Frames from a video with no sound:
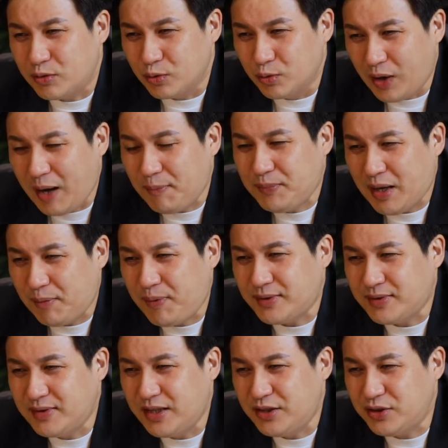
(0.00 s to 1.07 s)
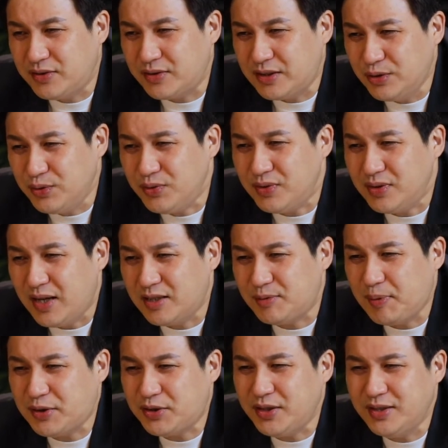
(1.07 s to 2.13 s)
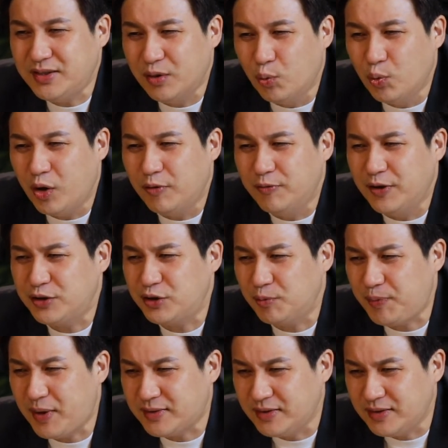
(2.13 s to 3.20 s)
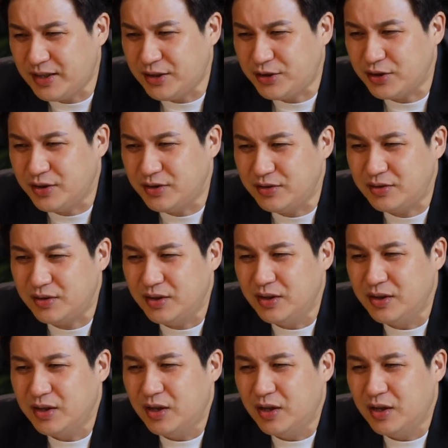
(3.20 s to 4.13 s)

to up their presentation skills, especially in the world of virtual presentations,